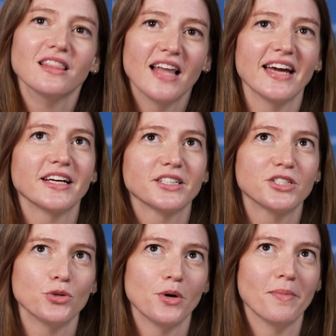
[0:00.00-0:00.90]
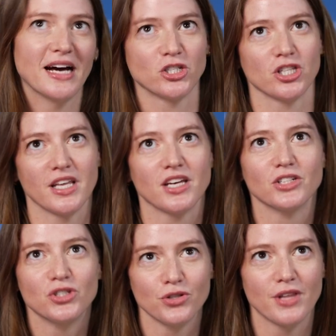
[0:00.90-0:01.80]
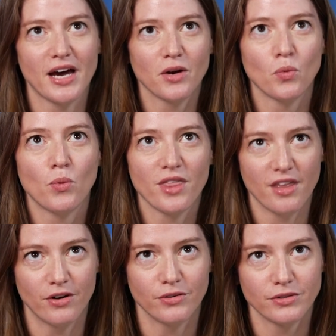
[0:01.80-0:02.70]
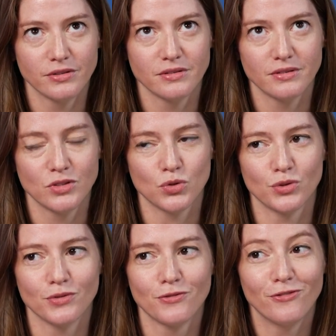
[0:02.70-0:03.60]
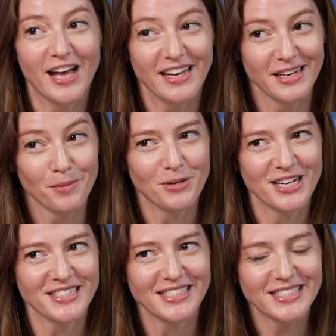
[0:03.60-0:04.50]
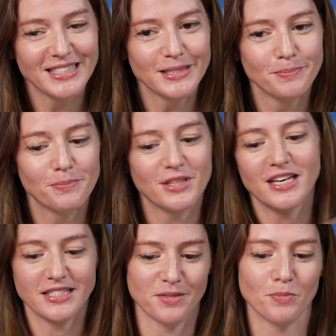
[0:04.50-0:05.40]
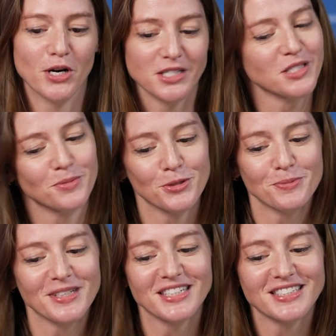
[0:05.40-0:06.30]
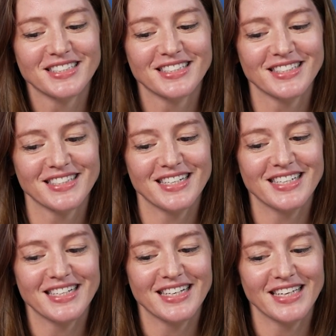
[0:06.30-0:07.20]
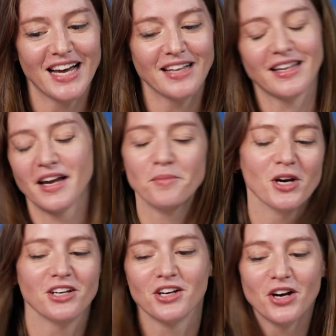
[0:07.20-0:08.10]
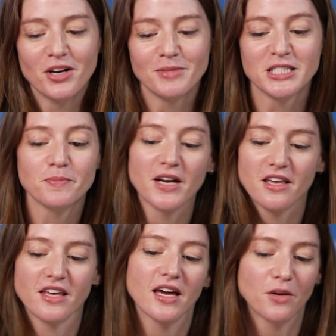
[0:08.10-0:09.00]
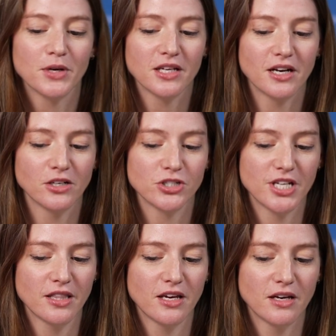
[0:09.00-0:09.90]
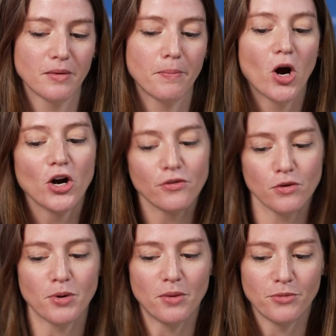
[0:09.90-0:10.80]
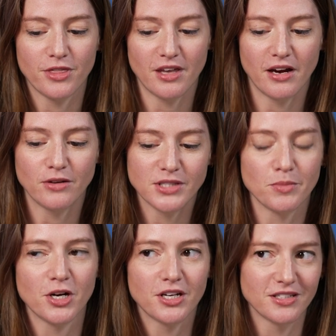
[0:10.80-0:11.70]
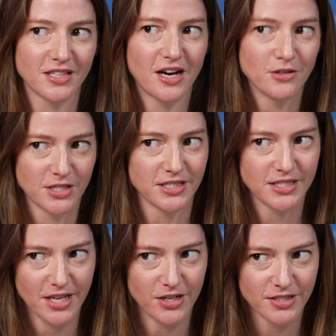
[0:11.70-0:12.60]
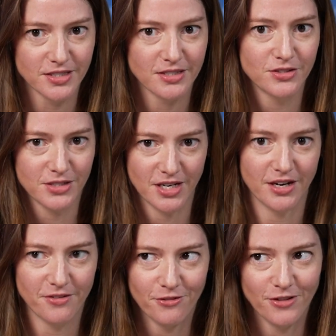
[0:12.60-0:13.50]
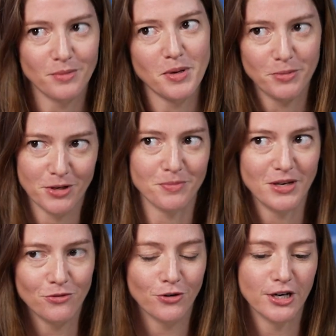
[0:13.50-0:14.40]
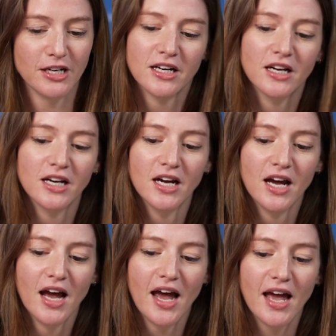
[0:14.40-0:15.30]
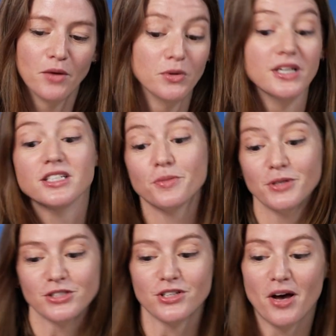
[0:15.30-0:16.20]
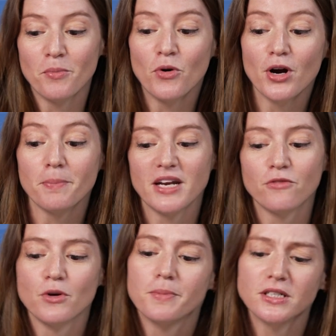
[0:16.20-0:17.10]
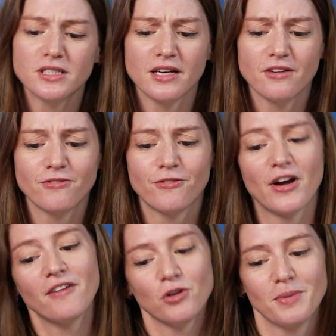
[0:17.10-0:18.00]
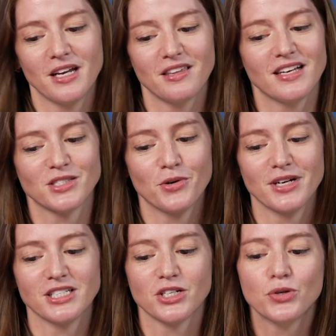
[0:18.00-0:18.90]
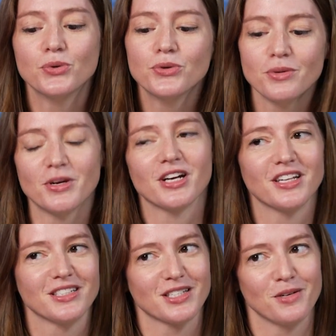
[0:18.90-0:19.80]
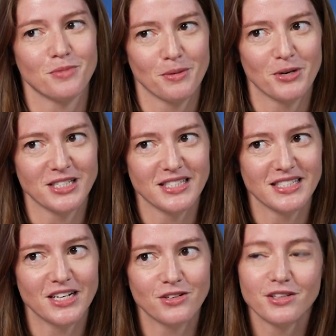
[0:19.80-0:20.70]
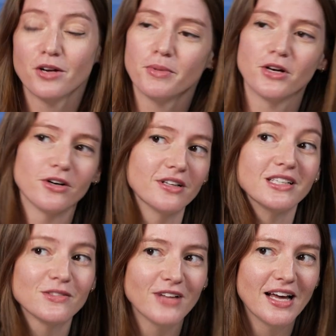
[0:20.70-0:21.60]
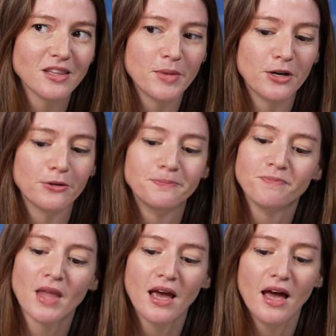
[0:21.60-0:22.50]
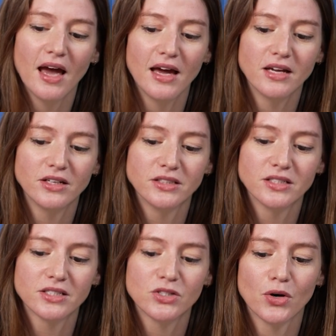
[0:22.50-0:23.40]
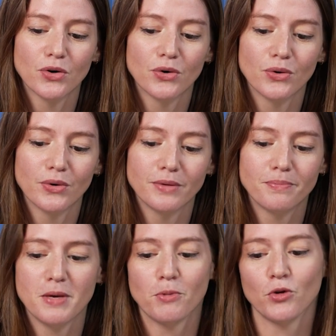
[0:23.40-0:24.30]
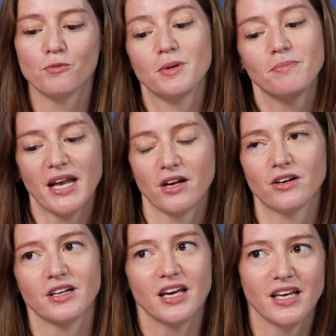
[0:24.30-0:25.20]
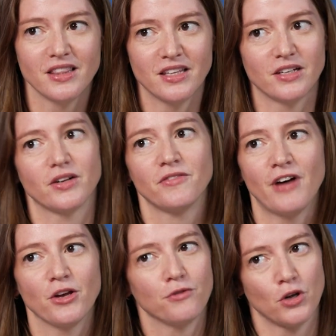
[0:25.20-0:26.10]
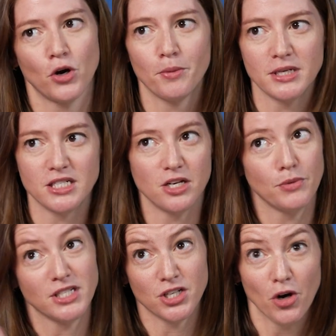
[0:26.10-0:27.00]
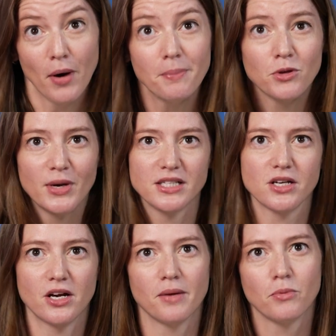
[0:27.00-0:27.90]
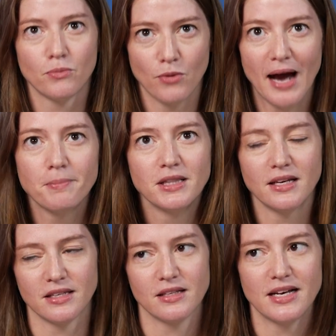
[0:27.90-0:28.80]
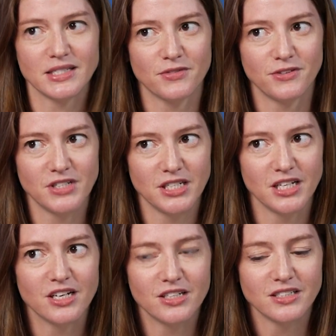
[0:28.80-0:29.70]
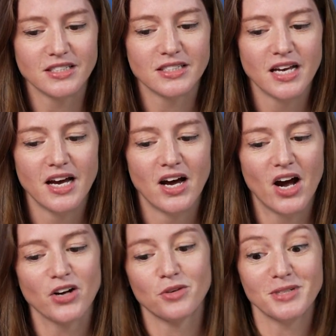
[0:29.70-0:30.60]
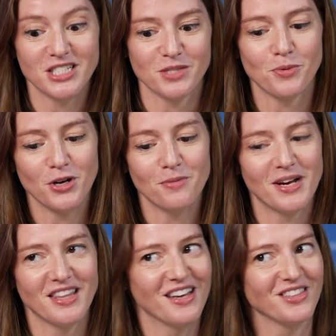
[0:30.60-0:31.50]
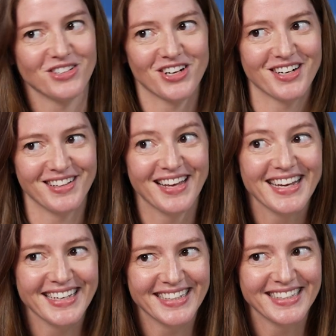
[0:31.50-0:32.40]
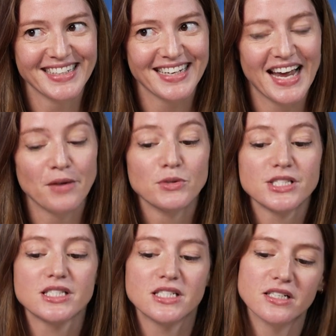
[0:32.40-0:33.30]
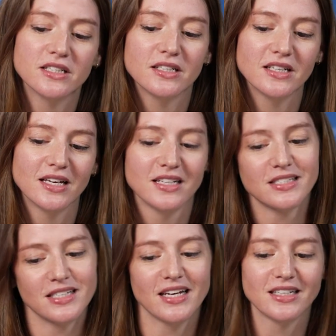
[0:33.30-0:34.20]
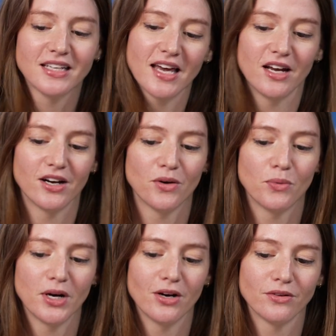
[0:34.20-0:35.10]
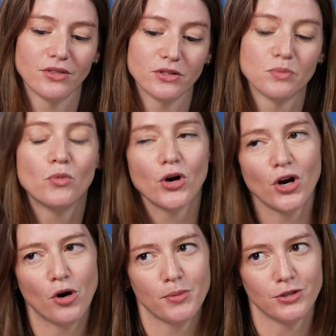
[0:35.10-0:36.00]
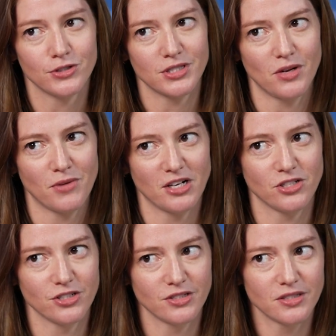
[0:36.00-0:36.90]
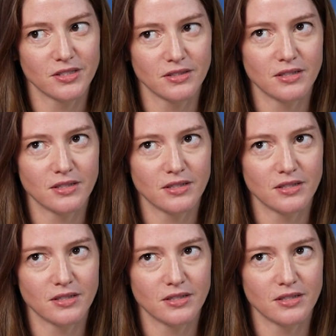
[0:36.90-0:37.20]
like to imagine they could do that without sort of flattening prices, but that's impossible because, like, I'm not an economist, but I think anyone can understand that part of the problem with the housing market is that housing is scarce. There's not enough of it. People compete for it. Mm-hmm. And we need to build a lot more. But if we build enough for everybody, that's going to cool the market. It's going to bring prices down a little bit, or at least flatten them out. And so people who've been betting on the value of their home continuing to go up the way it's gone up rapidly in the last 15 years are going to be disappointed by that. They're not going to like it. And we're still in a state in Canada where there's more homeowners than renters.